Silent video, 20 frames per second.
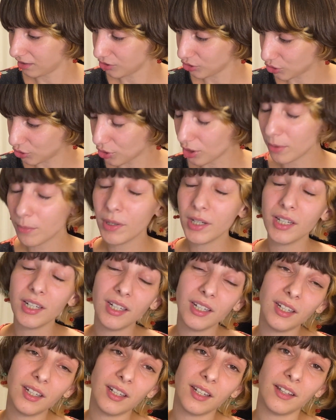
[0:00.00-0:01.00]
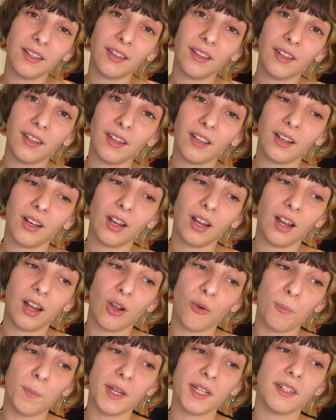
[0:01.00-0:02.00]
Germany
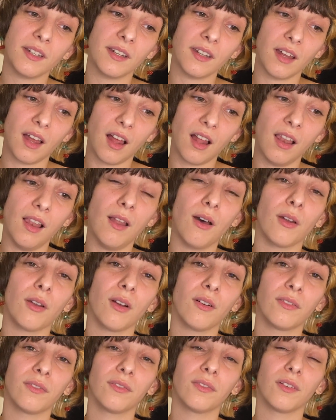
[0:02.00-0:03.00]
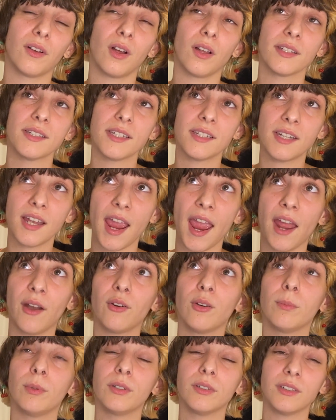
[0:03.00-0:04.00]
committed a lot of
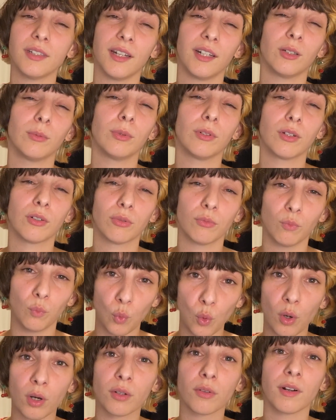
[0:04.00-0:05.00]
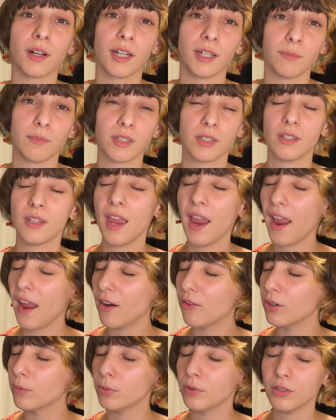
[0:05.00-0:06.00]
terrible, terrible war crimes,
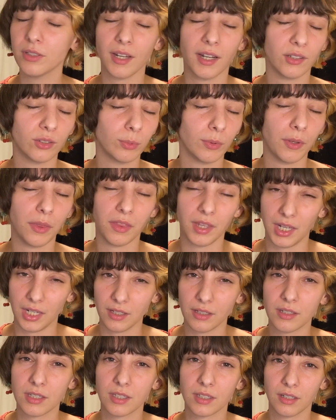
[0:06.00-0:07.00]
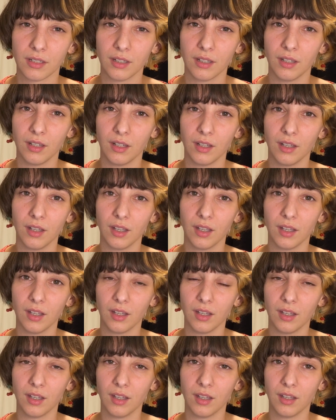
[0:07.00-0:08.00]
terrible, terrible things.
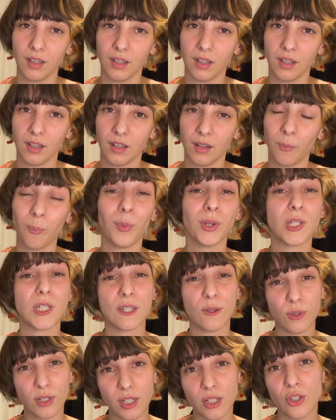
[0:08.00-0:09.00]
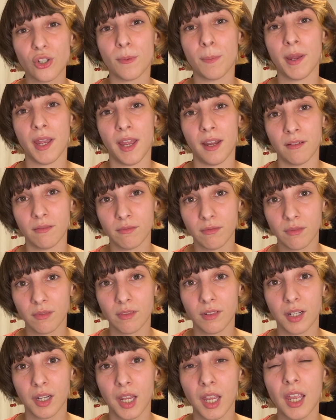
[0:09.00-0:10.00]
But so did Japan.
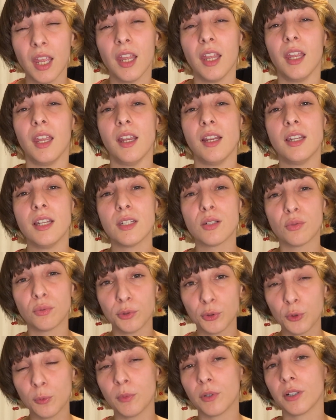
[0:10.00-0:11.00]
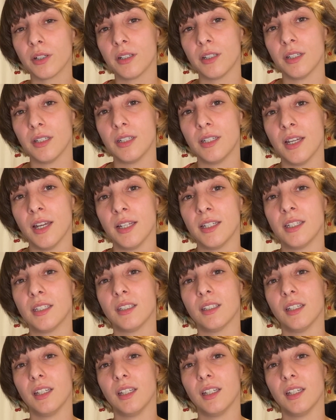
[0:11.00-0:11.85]
It is rumored that